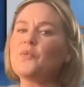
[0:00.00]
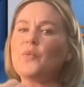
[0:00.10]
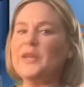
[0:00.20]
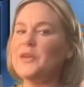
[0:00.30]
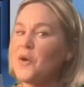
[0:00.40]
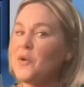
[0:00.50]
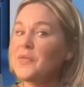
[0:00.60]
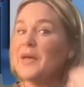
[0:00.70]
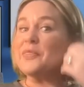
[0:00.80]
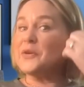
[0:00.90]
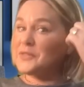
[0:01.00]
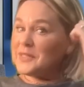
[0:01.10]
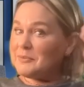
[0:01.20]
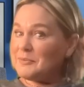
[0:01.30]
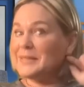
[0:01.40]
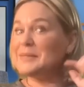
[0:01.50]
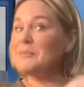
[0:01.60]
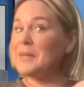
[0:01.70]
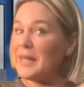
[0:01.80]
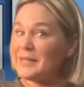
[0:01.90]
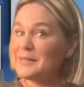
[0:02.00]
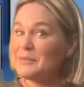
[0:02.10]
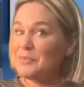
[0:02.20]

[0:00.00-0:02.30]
we know that there's going to be some lesson